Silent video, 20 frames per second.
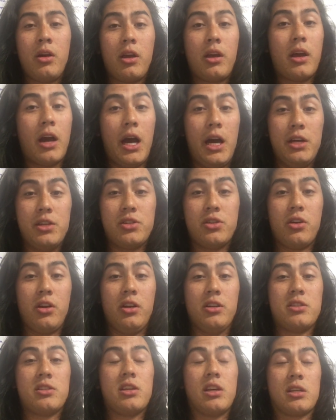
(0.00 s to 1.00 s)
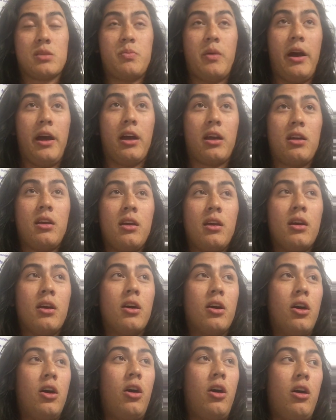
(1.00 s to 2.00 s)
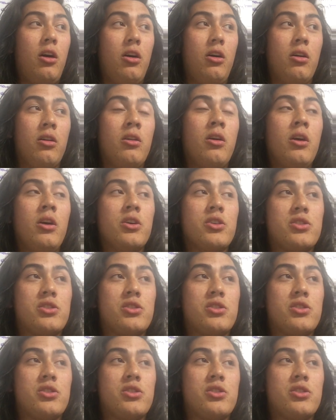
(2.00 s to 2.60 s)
Geyser, and Six Pack all